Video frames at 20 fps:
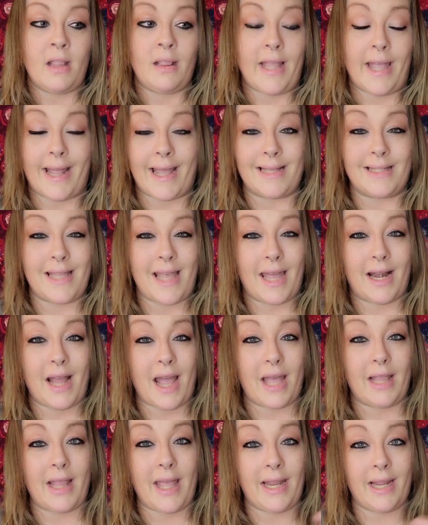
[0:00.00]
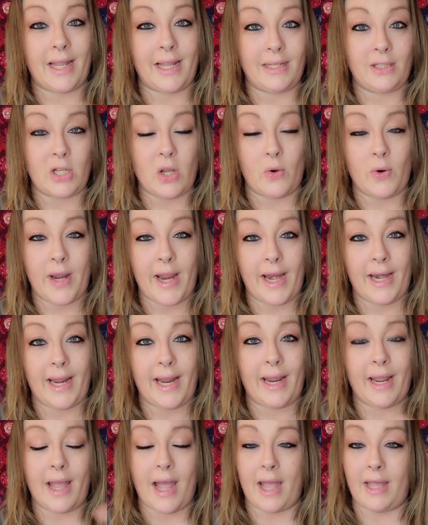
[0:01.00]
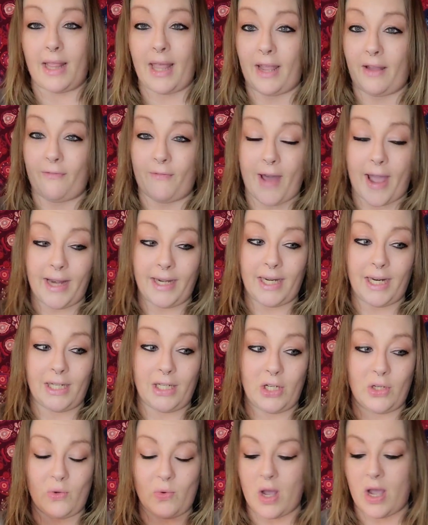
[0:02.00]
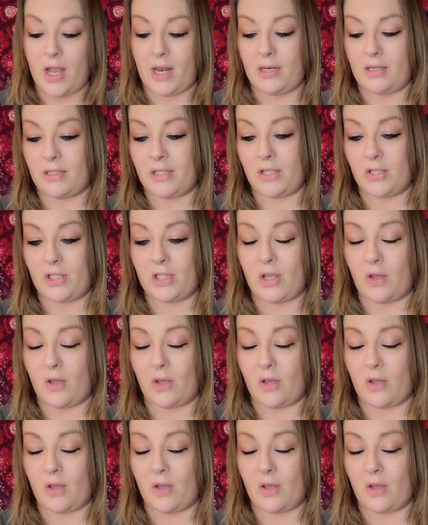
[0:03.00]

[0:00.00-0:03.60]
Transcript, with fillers: like I said, I like donating, I like finding new ones,